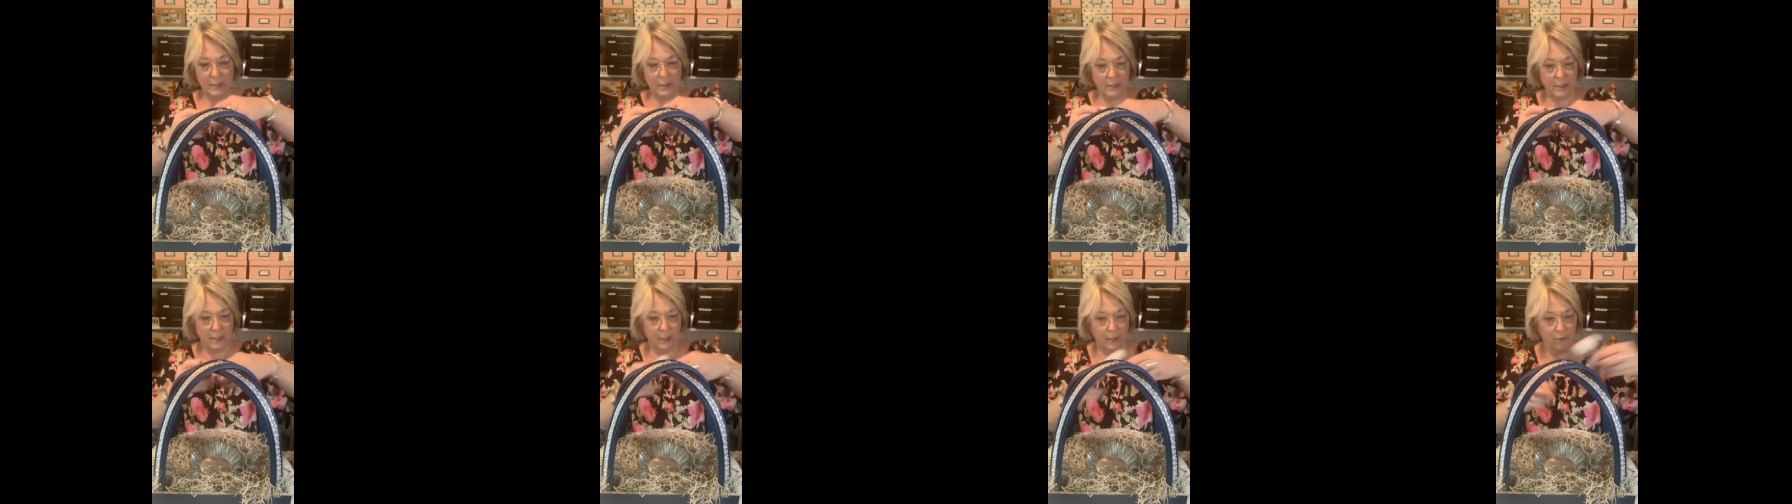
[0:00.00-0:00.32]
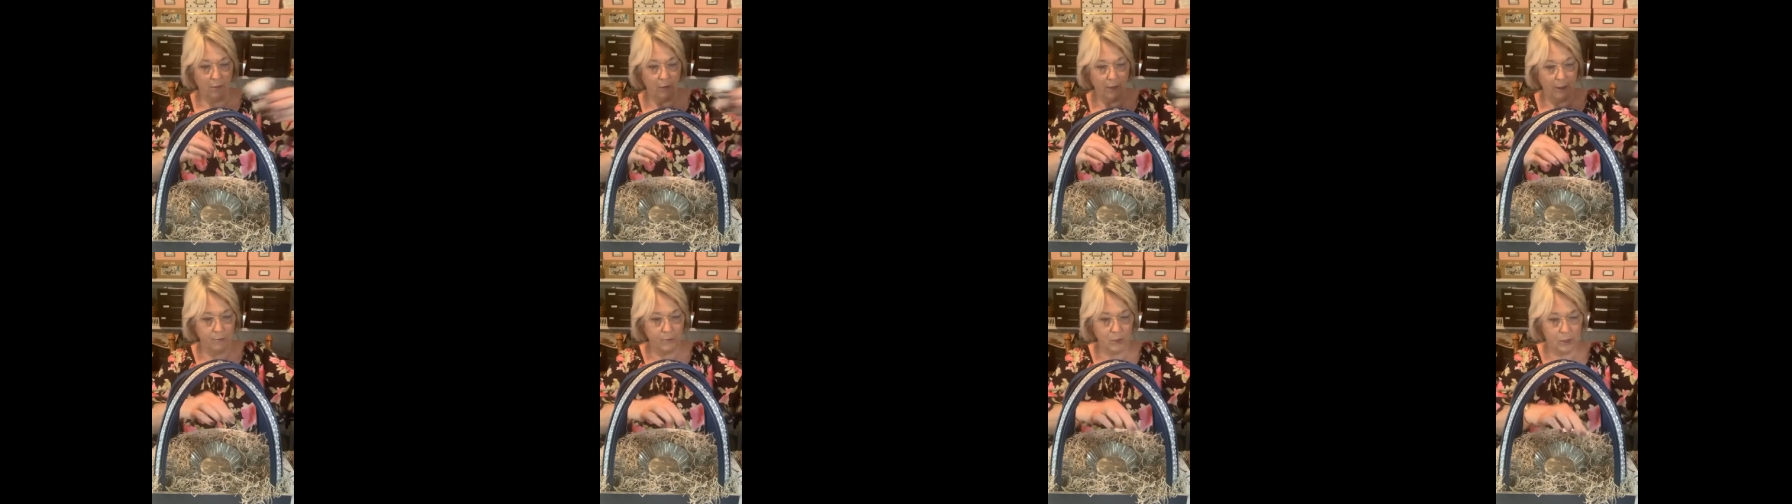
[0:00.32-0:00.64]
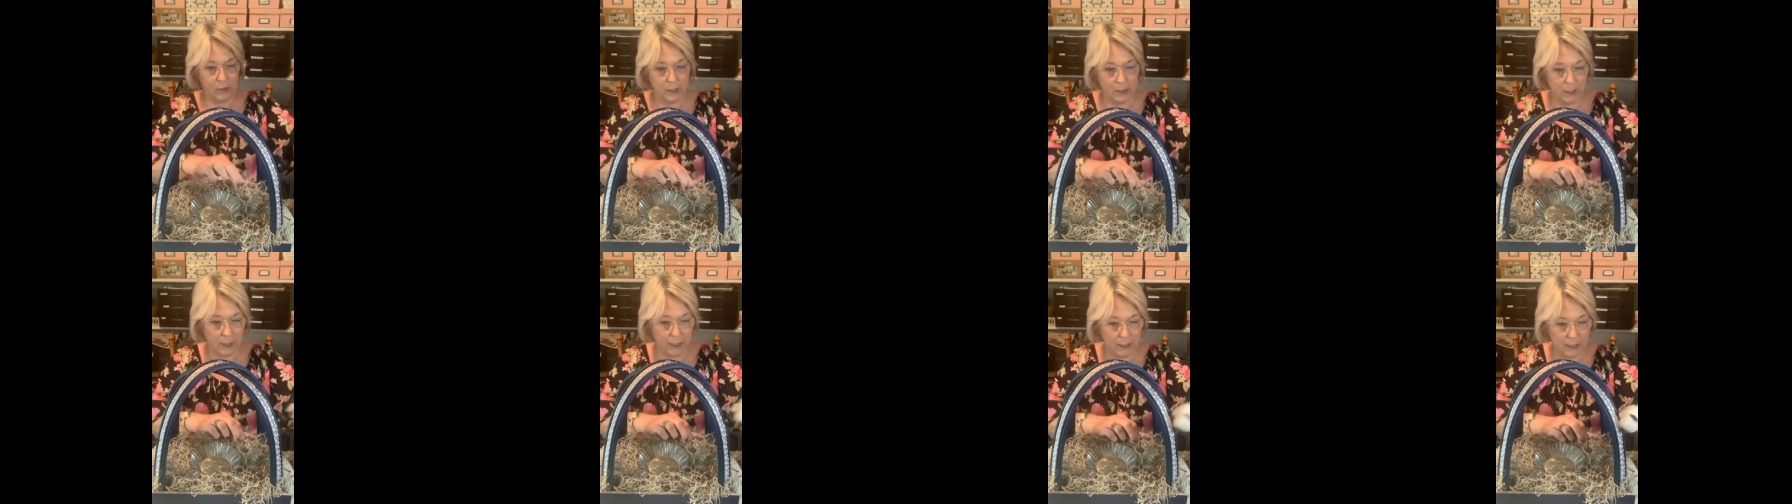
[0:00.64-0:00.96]
And so
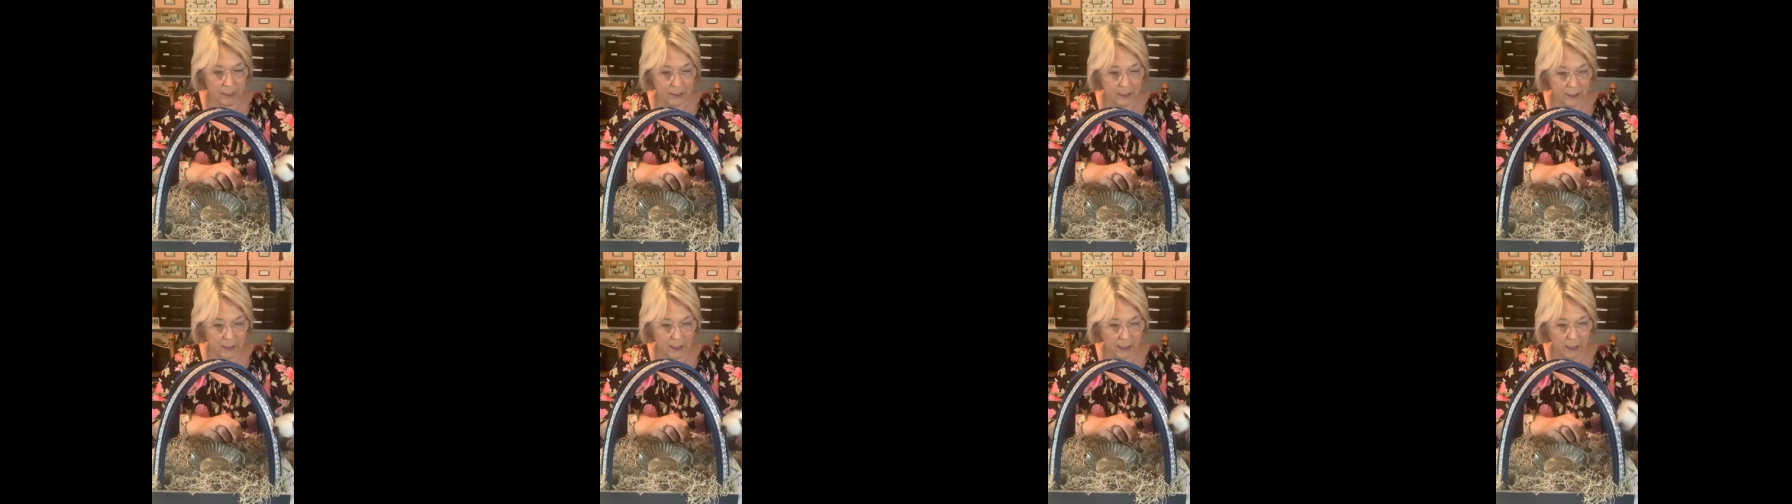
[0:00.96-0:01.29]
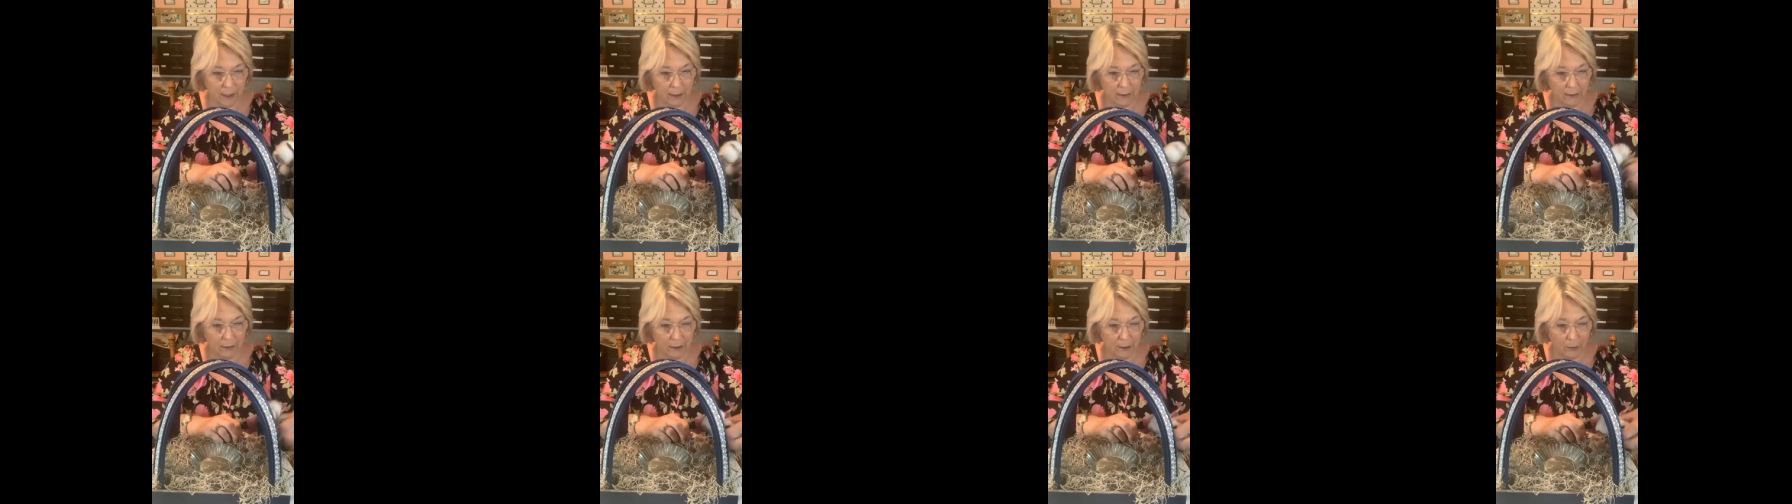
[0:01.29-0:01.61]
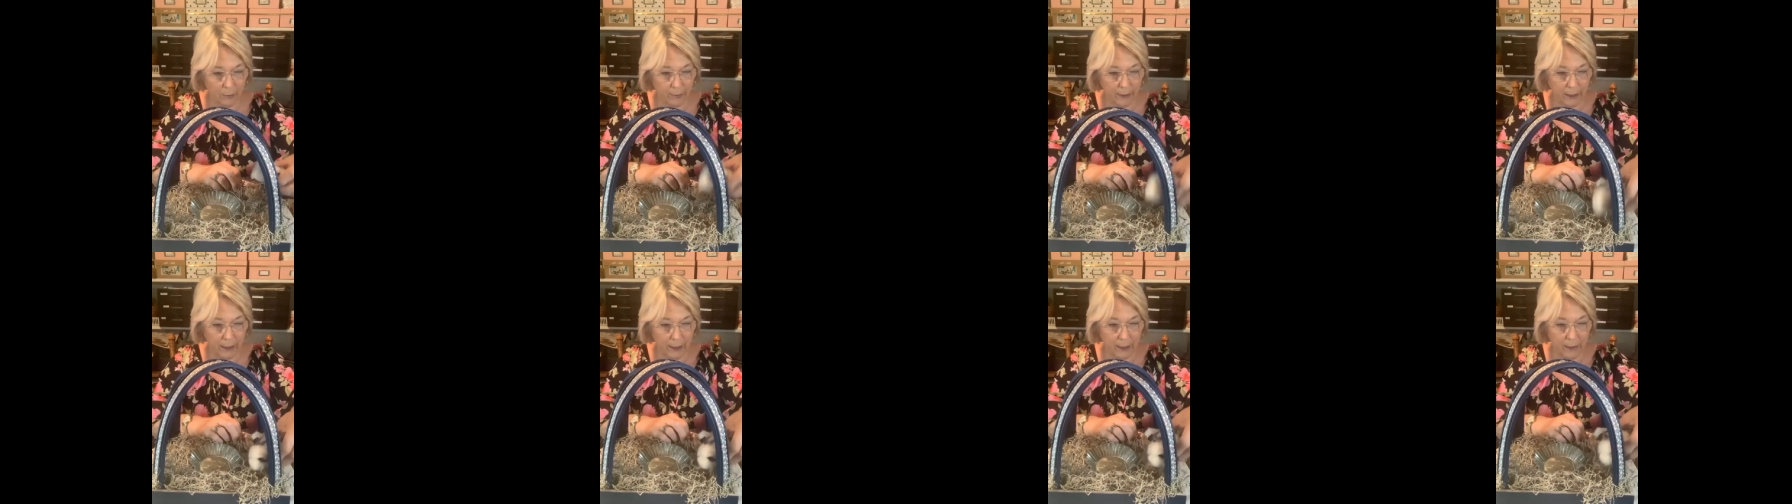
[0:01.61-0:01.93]
I'm just going to stick a
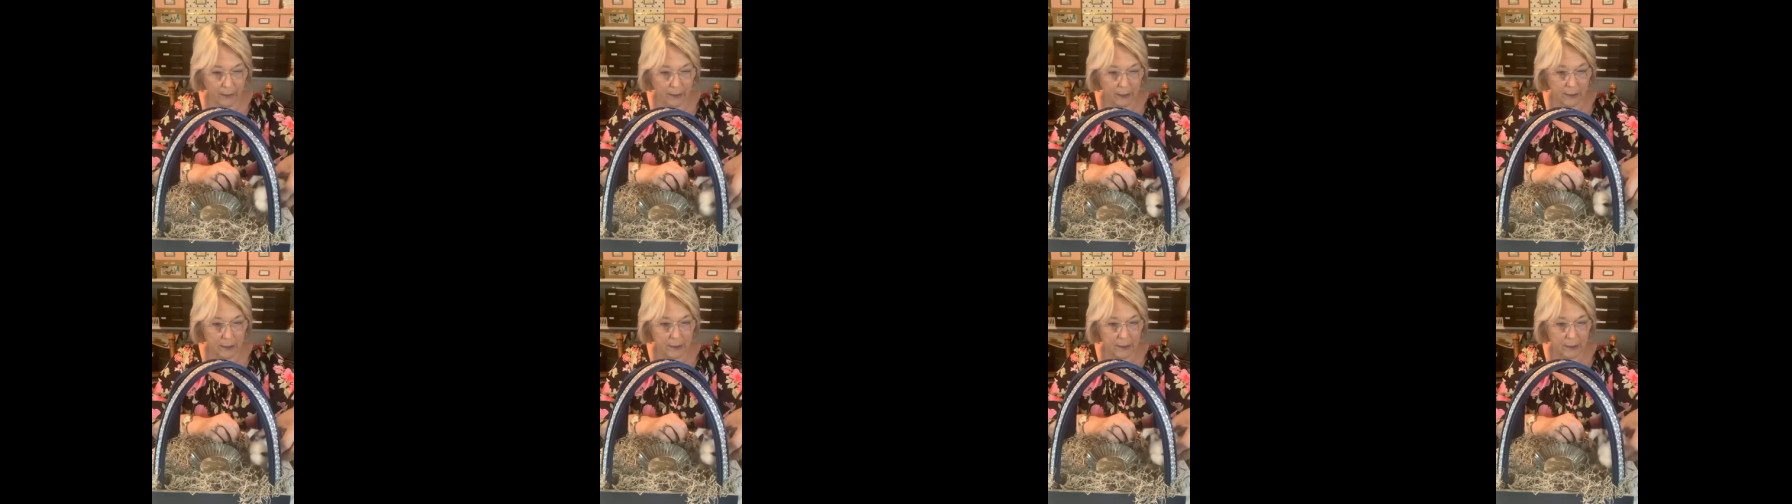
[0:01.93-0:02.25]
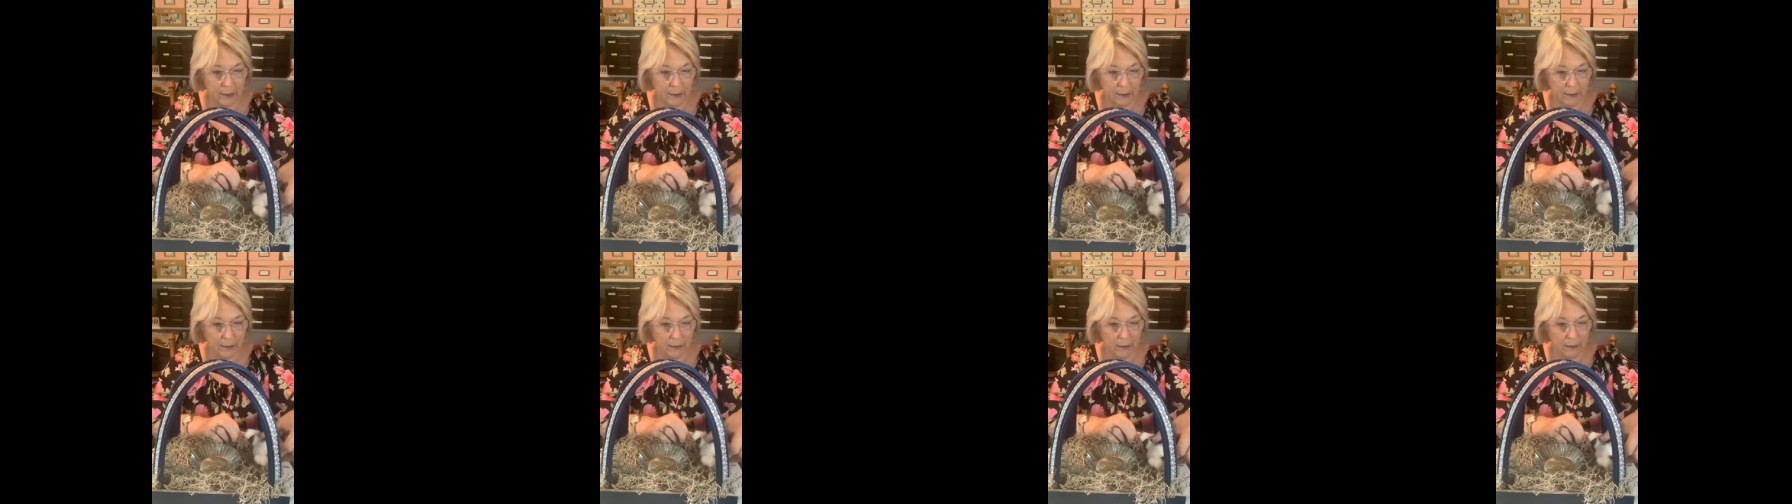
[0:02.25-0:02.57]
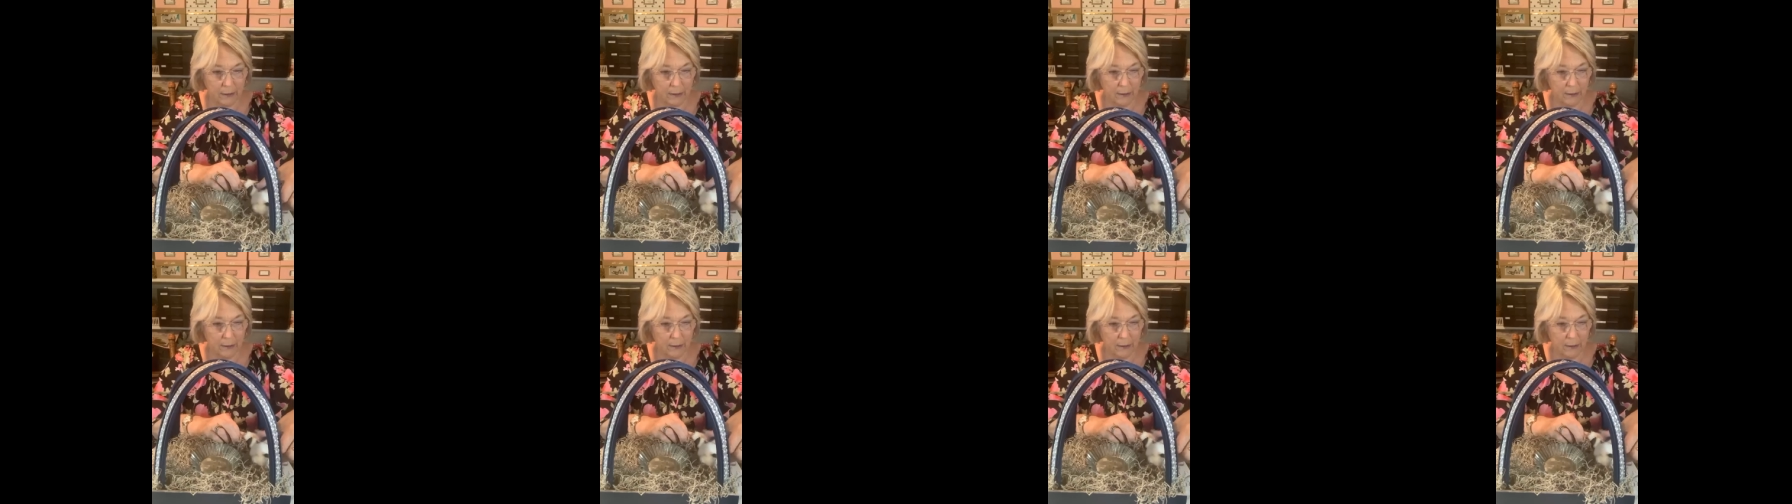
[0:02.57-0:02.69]
little bit of this